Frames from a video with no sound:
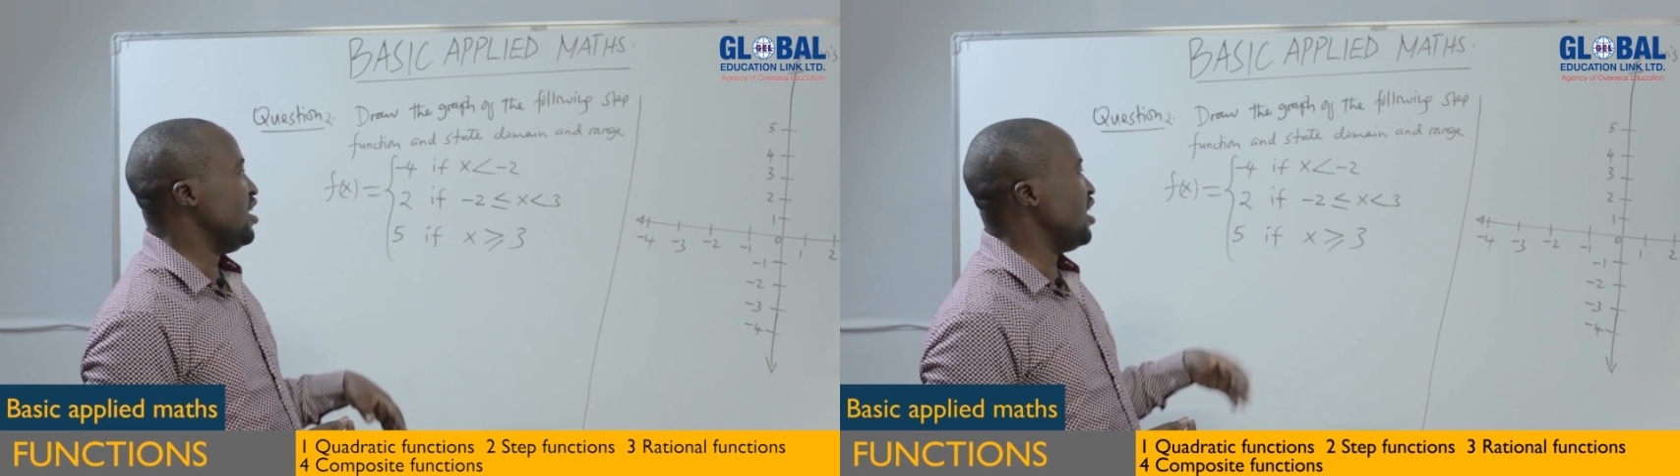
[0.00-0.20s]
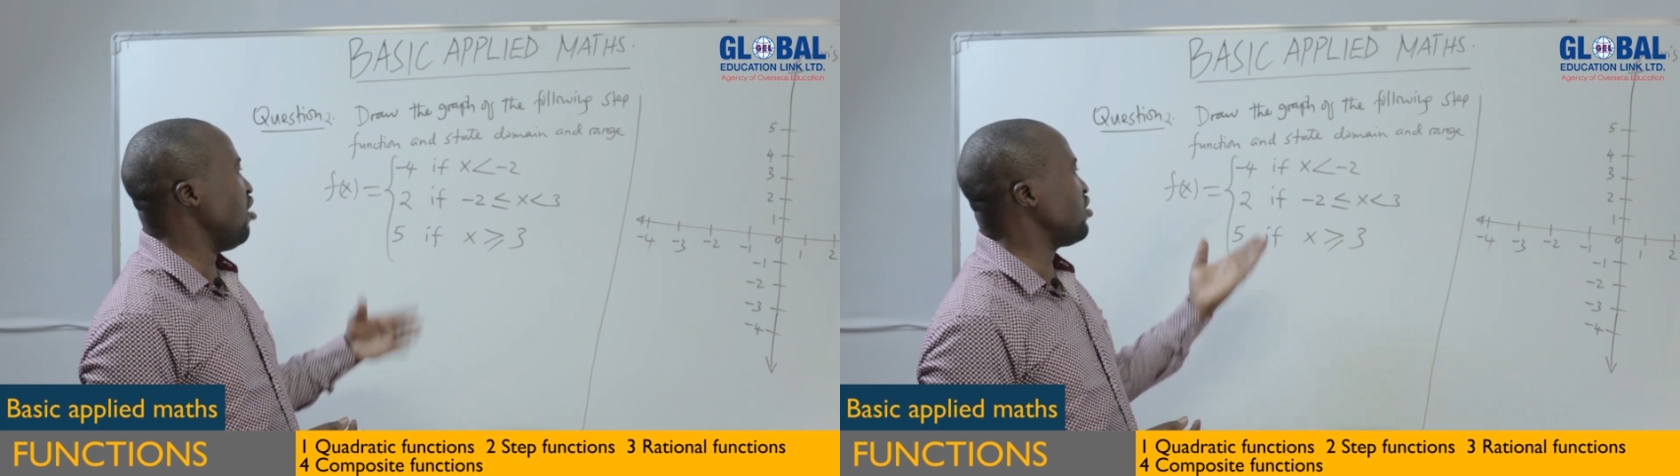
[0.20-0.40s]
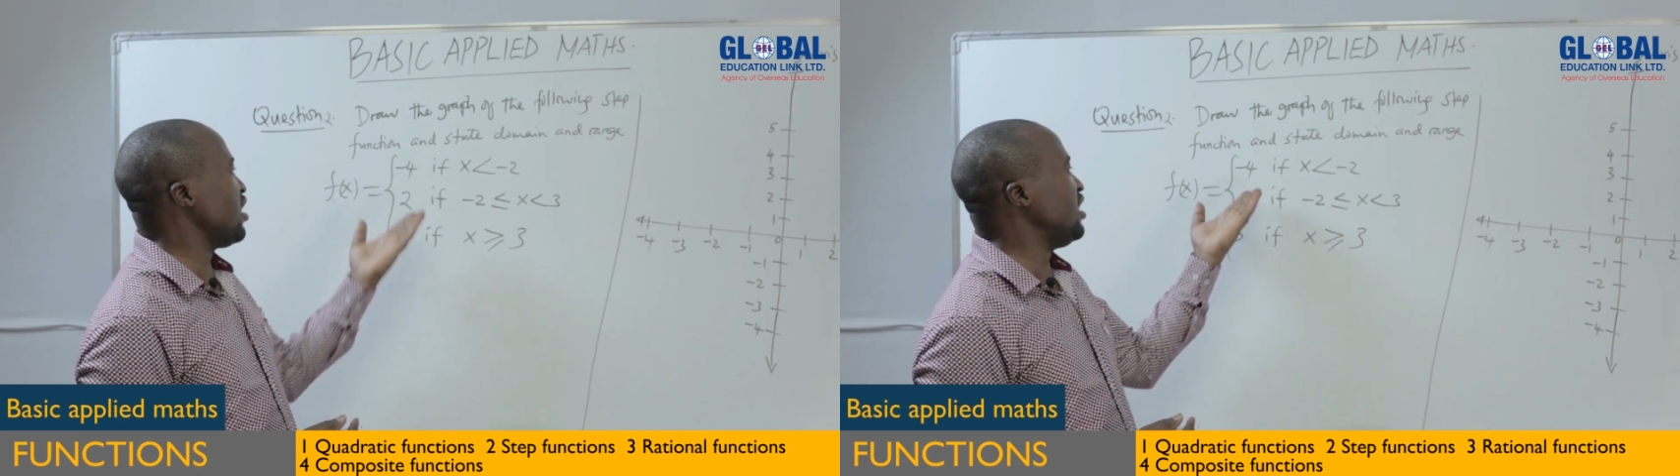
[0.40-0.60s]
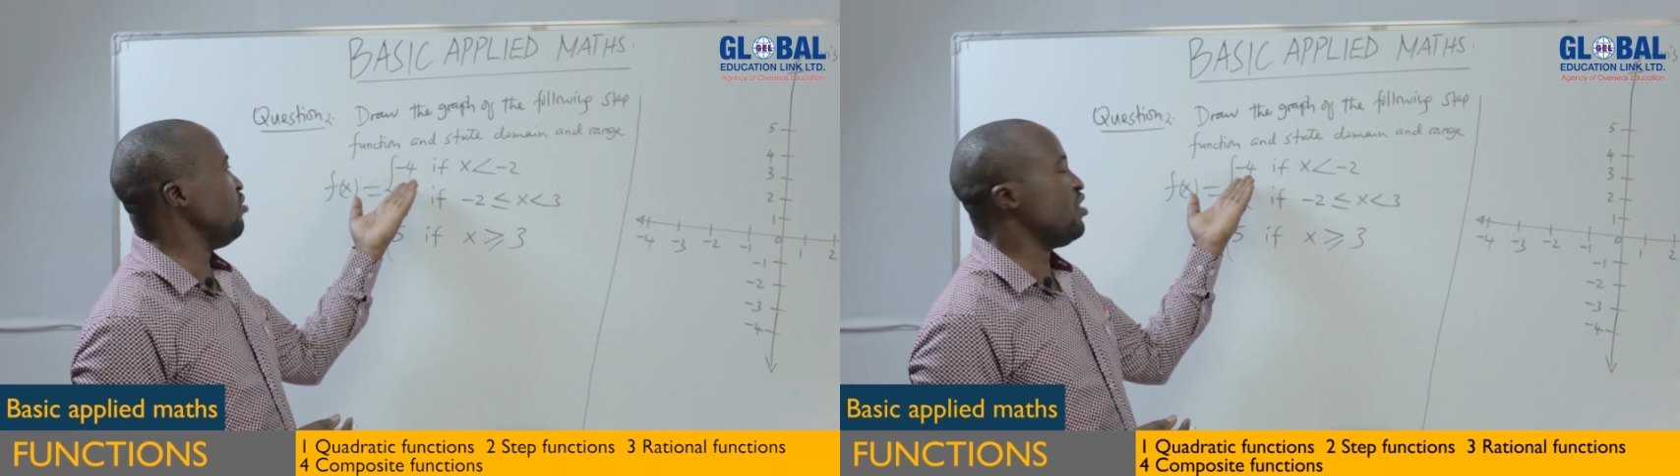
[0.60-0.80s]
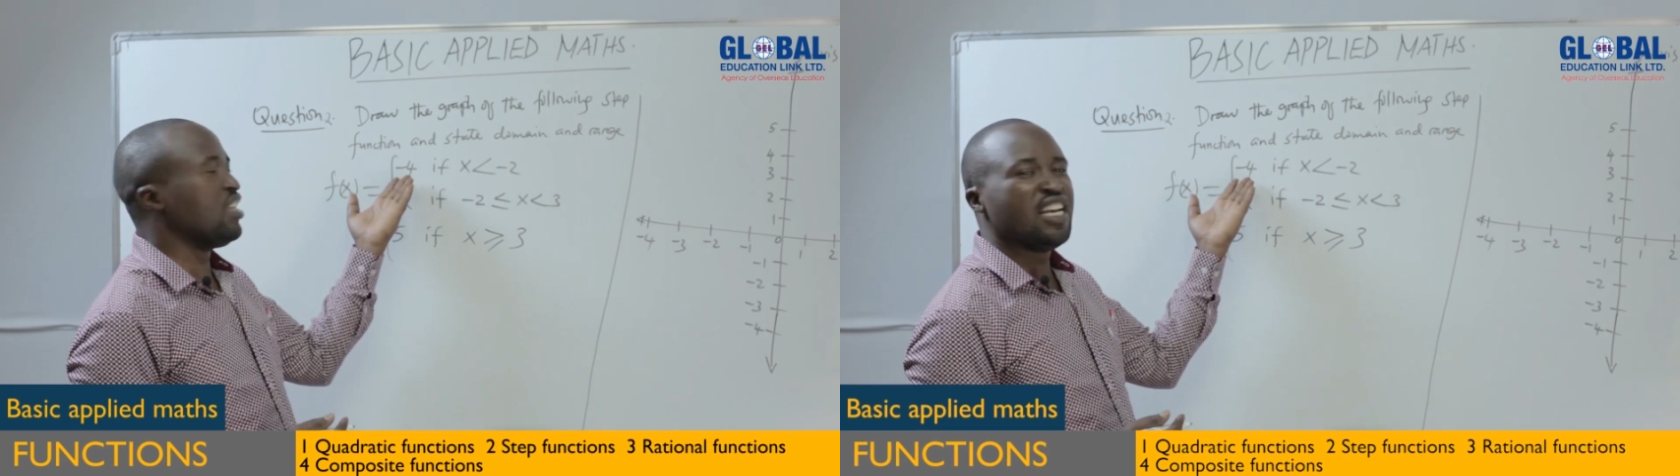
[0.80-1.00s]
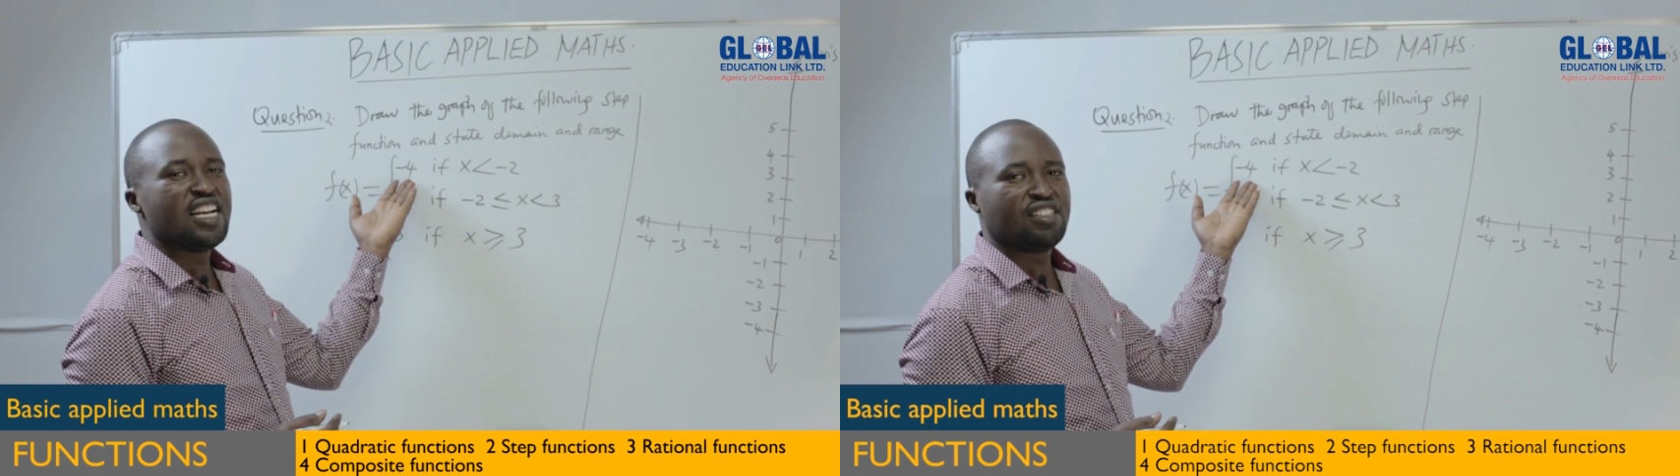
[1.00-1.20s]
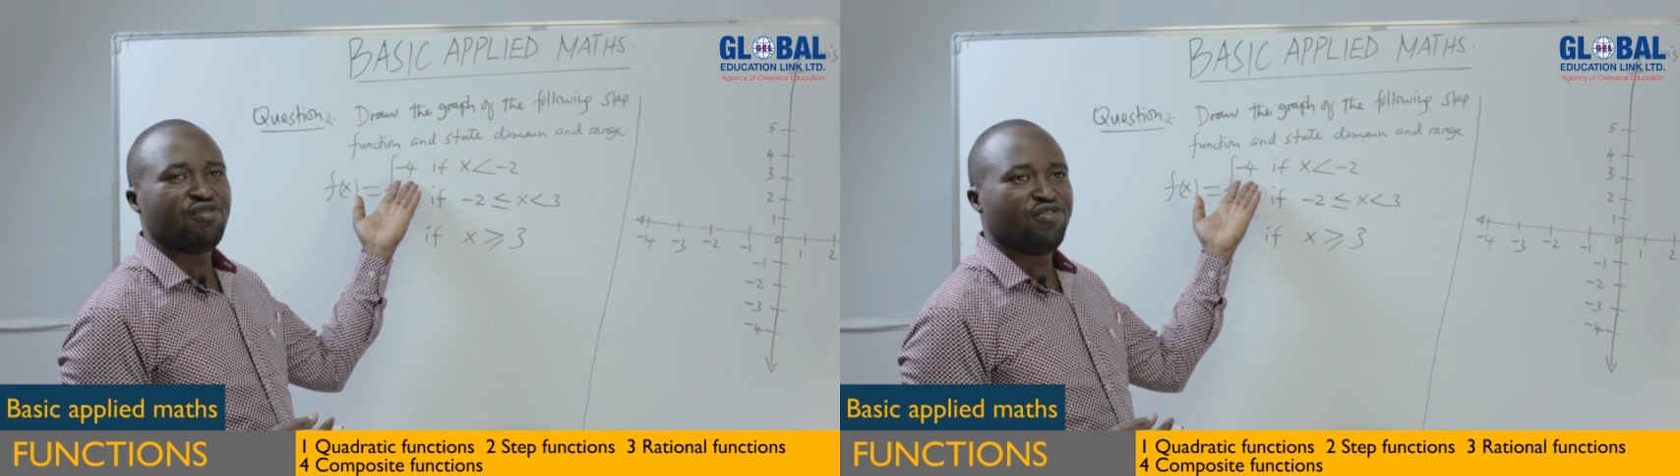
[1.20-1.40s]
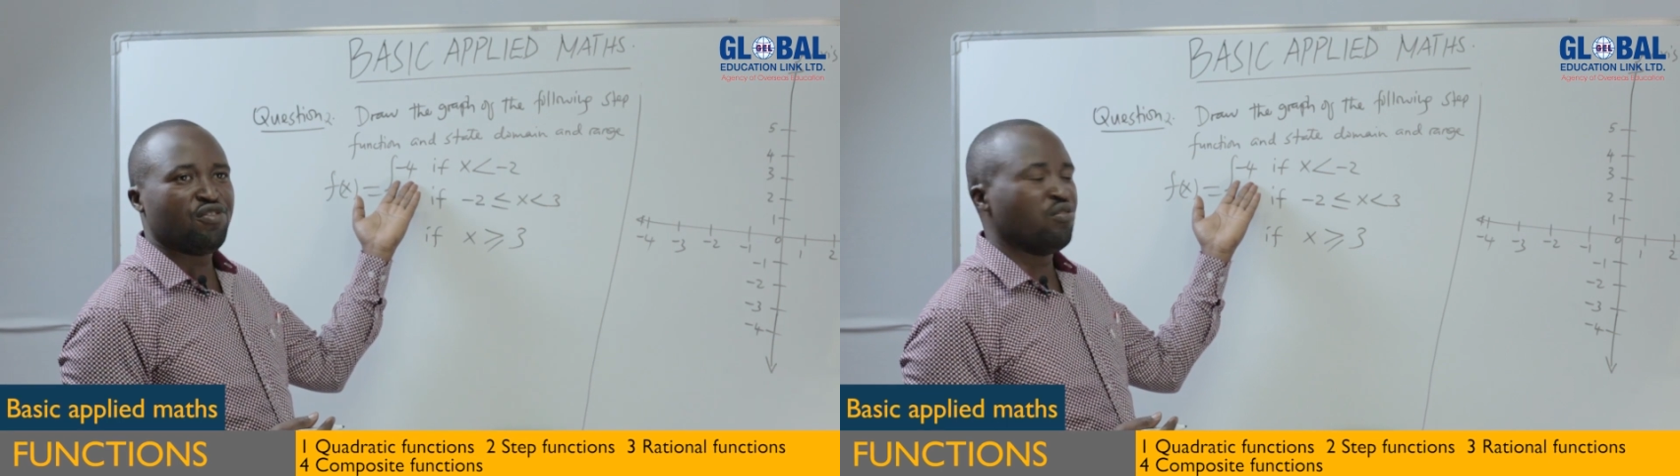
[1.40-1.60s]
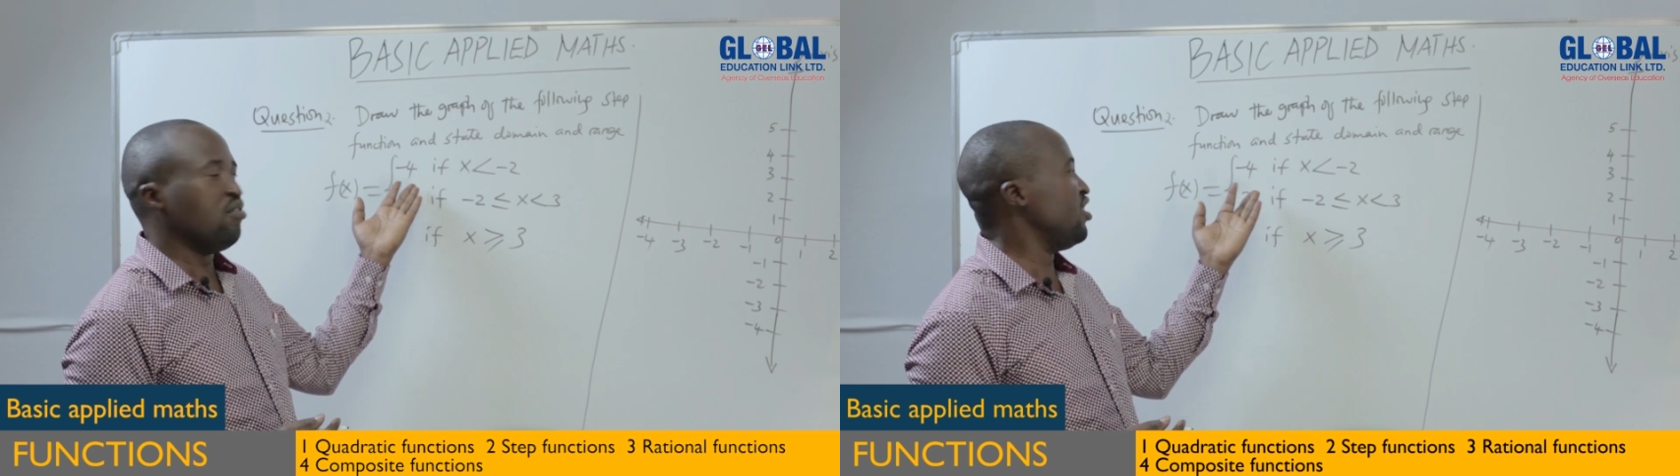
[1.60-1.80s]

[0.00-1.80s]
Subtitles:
Now starting with -4,